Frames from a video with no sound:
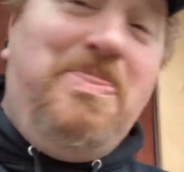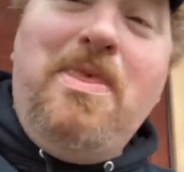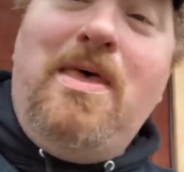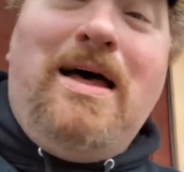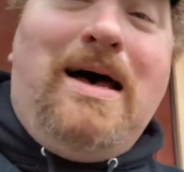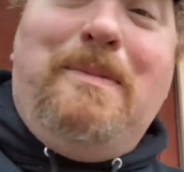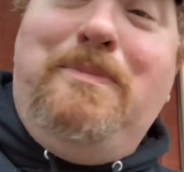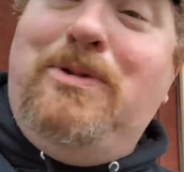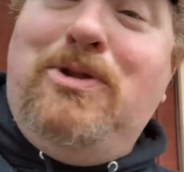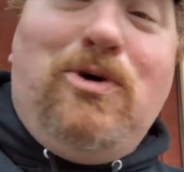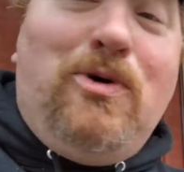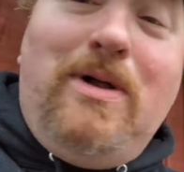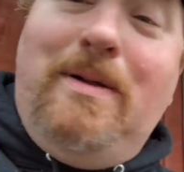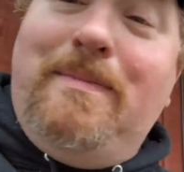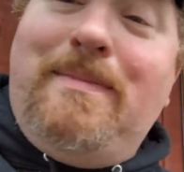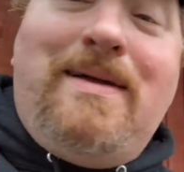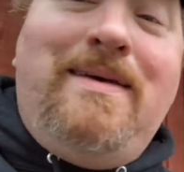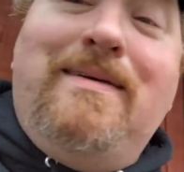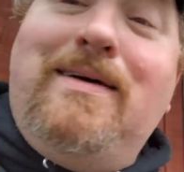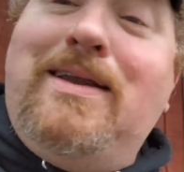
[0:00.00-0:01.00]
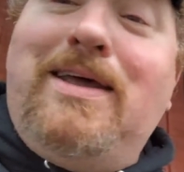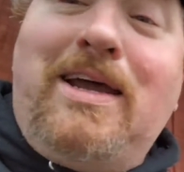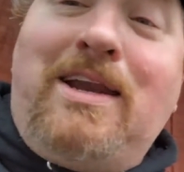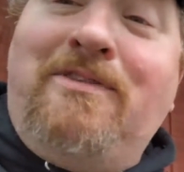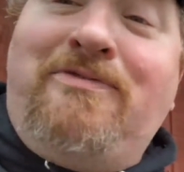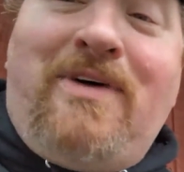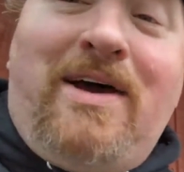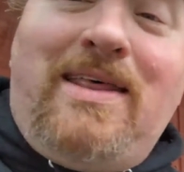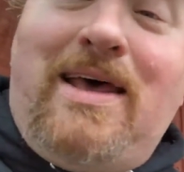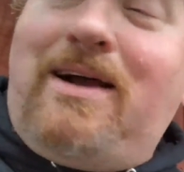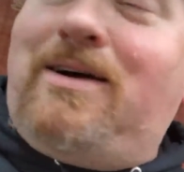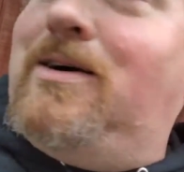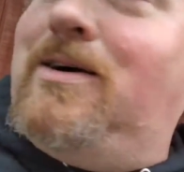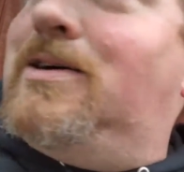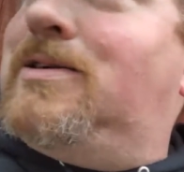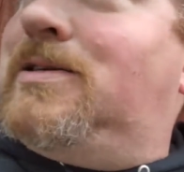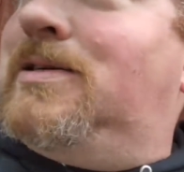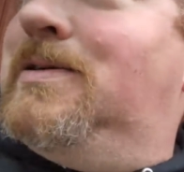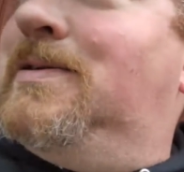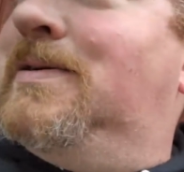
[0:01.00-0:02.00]
I'm not even going to dignify that,
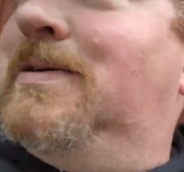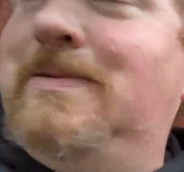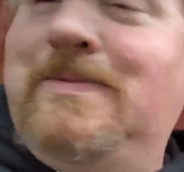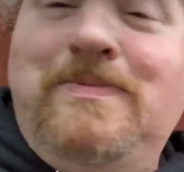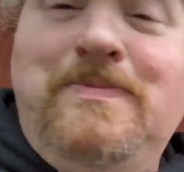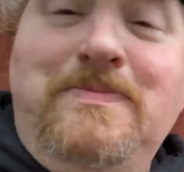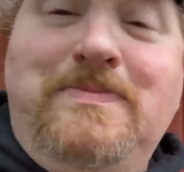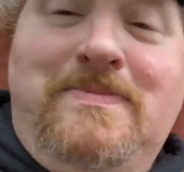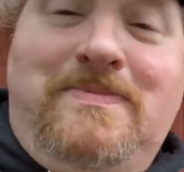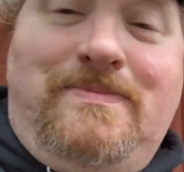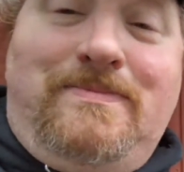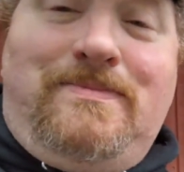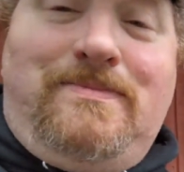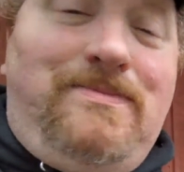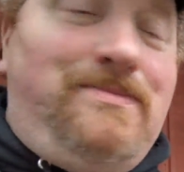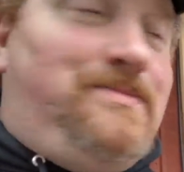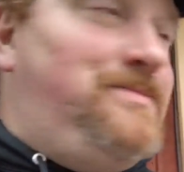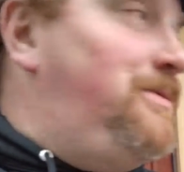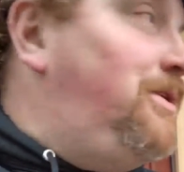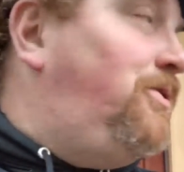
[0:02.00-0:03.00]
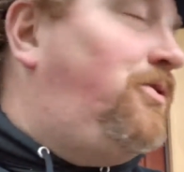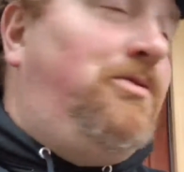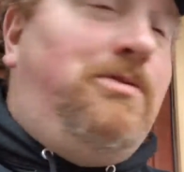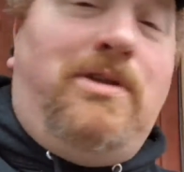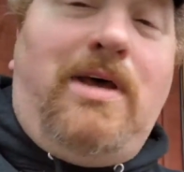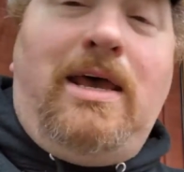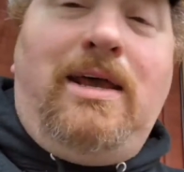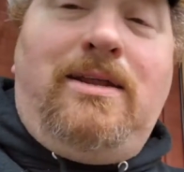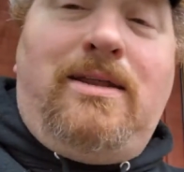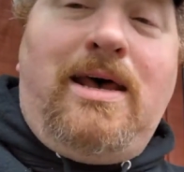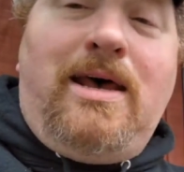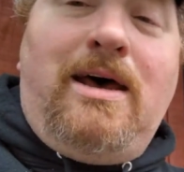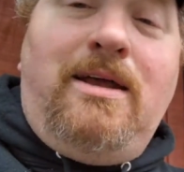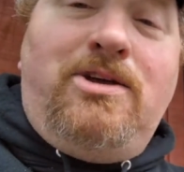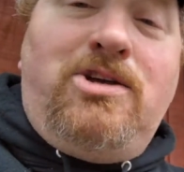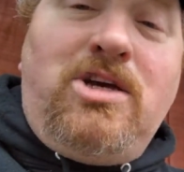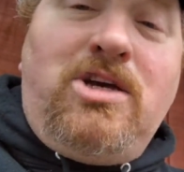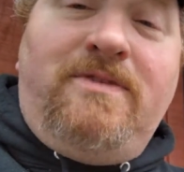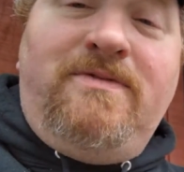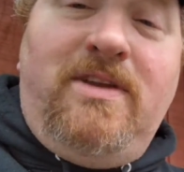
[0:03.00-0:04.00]
Chris. You can take that and
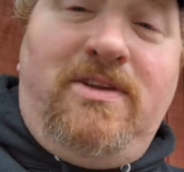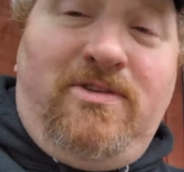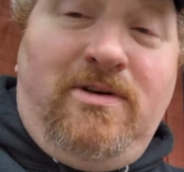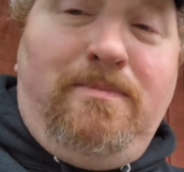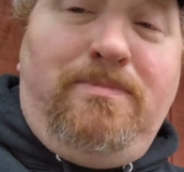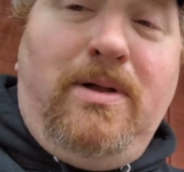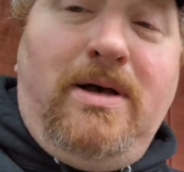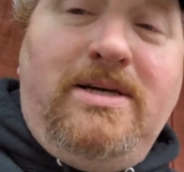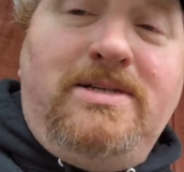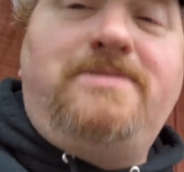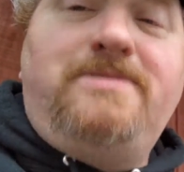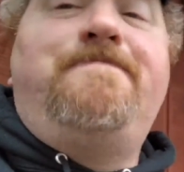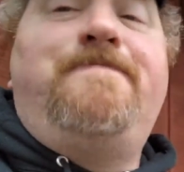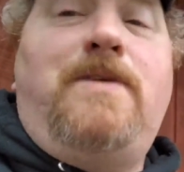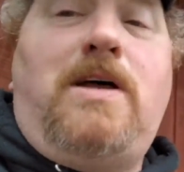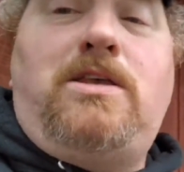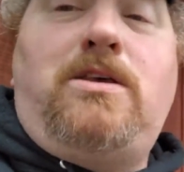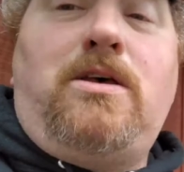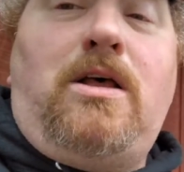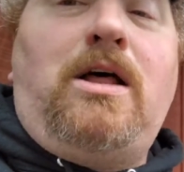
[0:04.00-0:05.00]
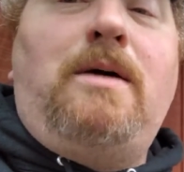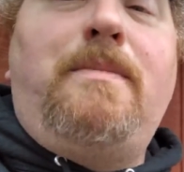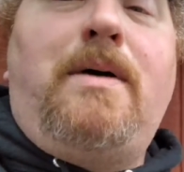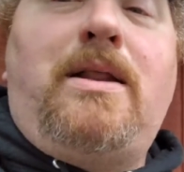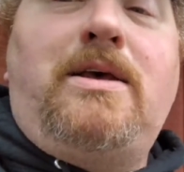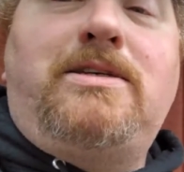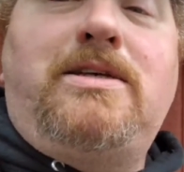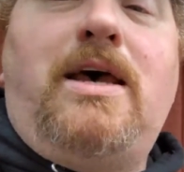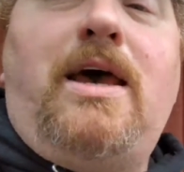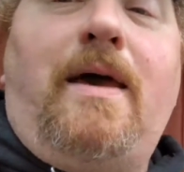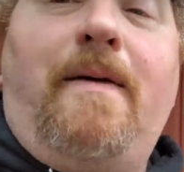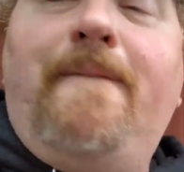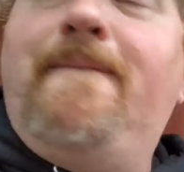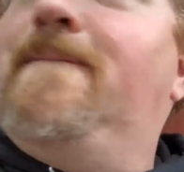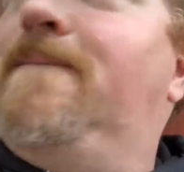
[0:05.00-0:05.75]
shove it someplace. That's all I'm going to say.